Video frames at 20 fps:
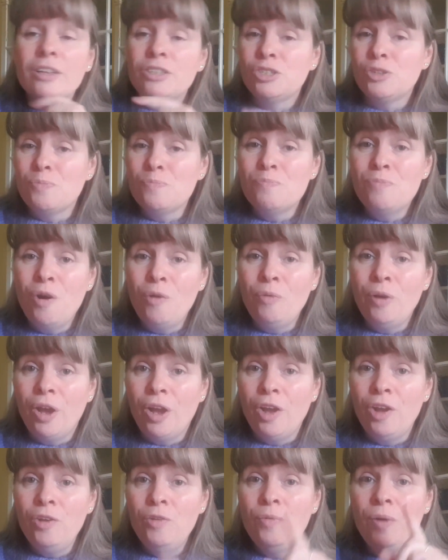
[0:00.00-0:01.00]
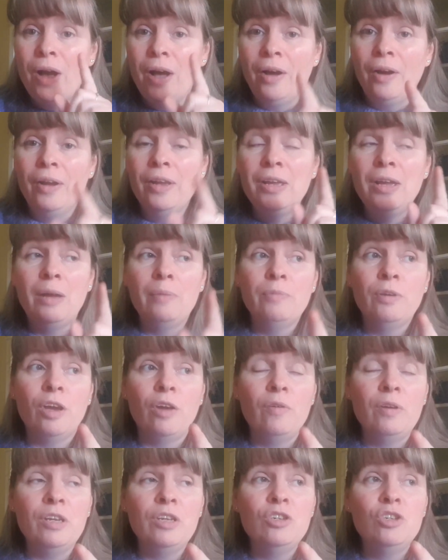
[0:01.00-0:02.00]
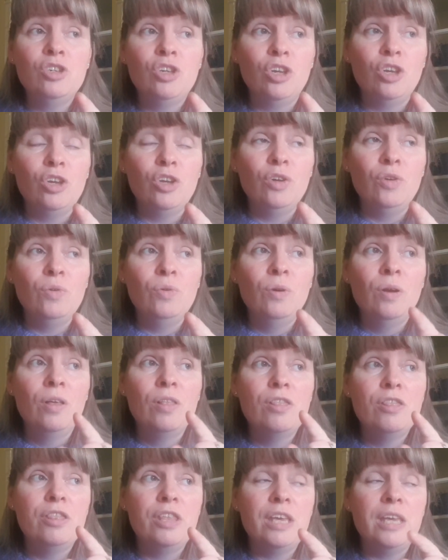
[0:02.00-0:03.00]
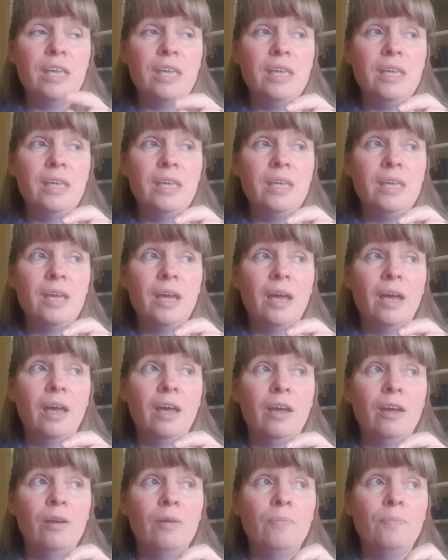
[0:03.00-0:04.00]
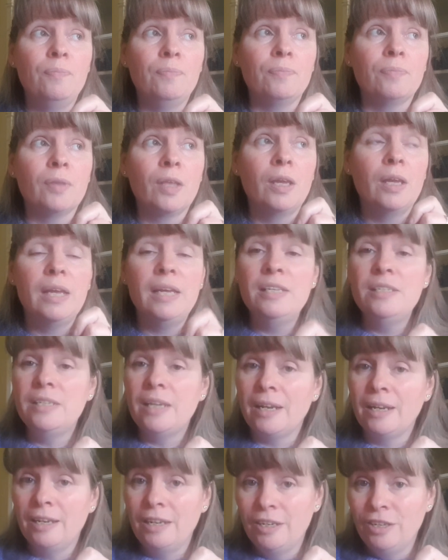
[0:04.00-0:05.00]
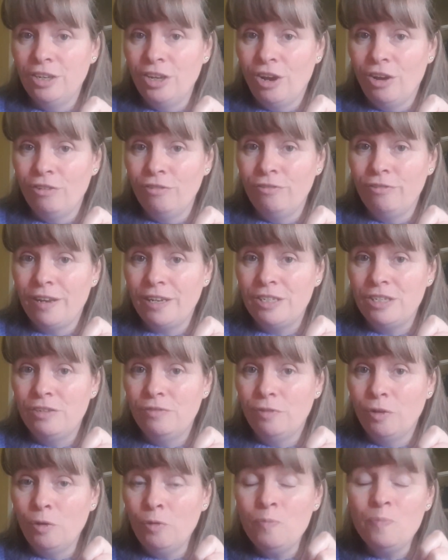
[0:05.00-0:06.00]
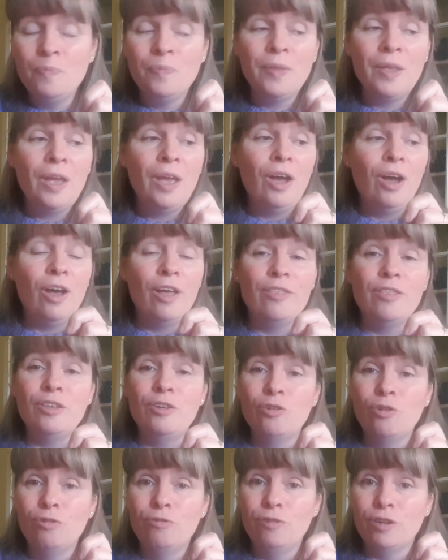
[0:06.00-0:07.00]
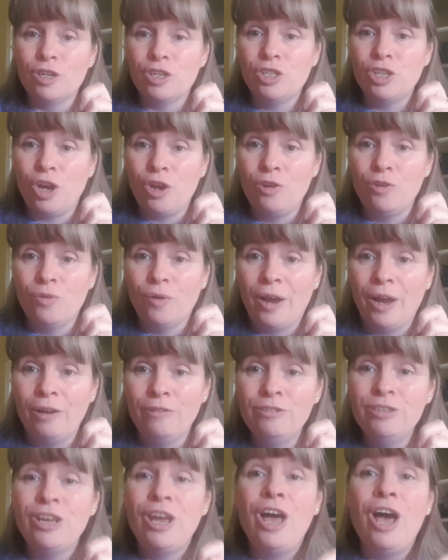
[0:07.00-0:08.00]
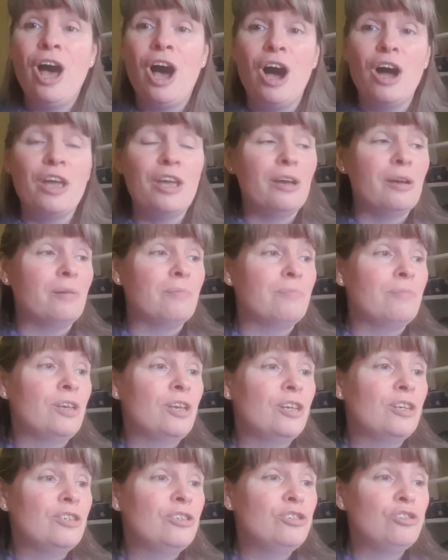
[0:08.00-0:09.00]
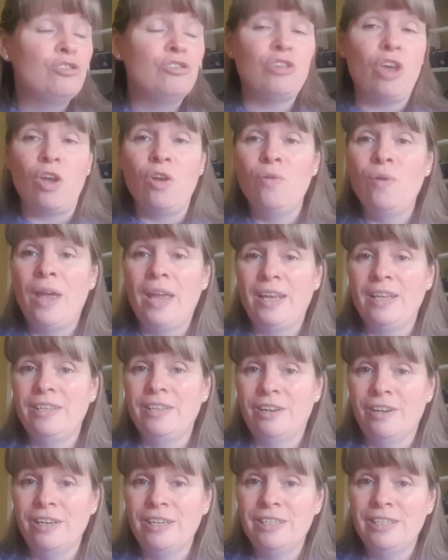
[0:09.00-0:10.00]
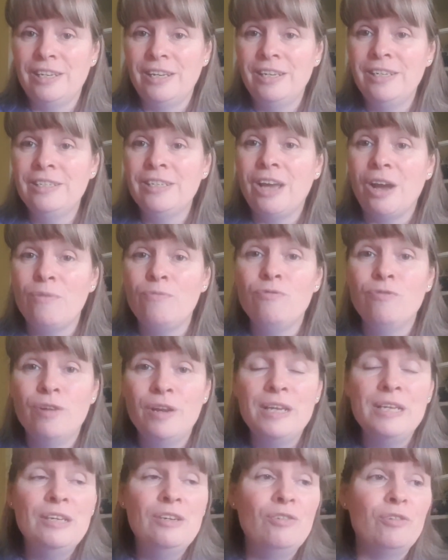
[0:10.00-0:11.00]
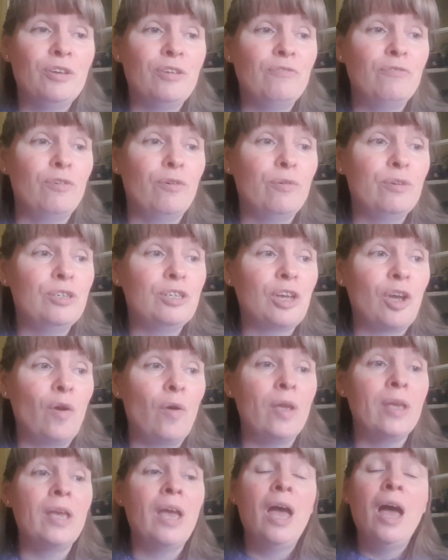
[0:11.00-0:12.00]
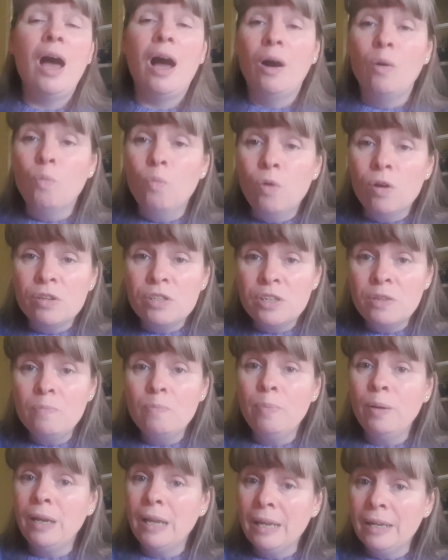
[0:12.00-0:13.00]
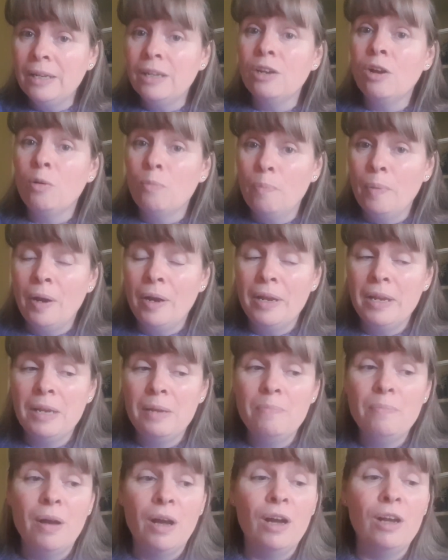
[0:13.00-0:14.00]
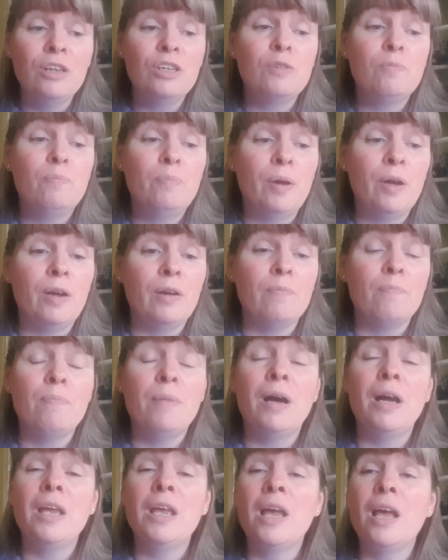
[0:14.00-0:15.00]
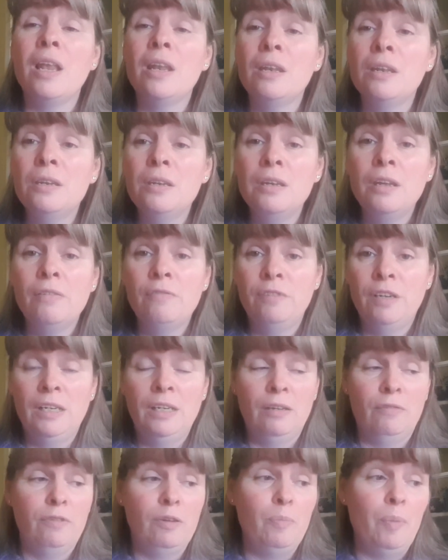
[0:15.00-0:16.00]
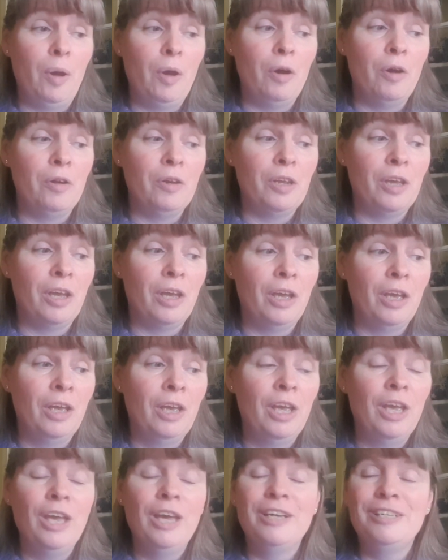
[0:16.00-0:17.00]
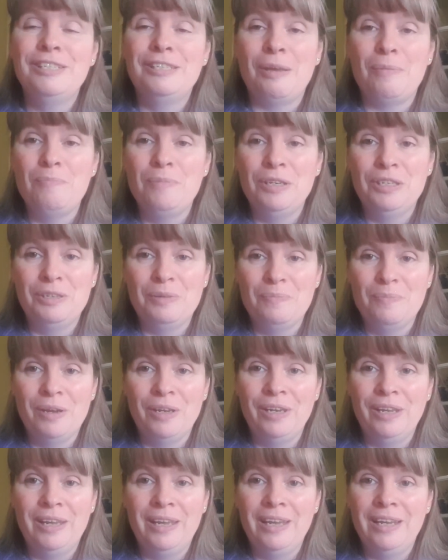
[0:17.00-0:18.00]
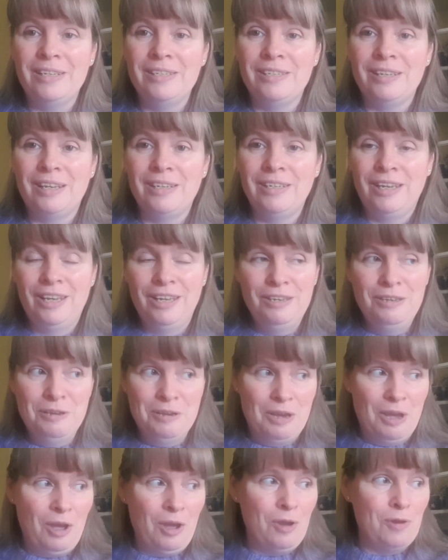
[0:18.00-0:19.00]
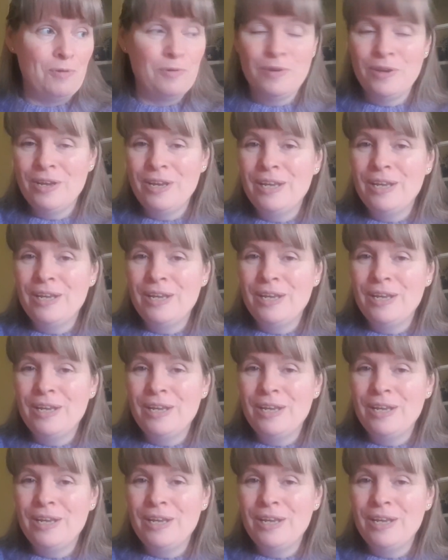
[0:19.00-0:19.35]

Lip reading: Tomorrow I am going to the East Anglian Yarn Festival at the Norfolk Showground. I am so excited. I'm really looking forward to going. I wasn't planning on buying much, but my lovely partner sent me some money and said, here you go.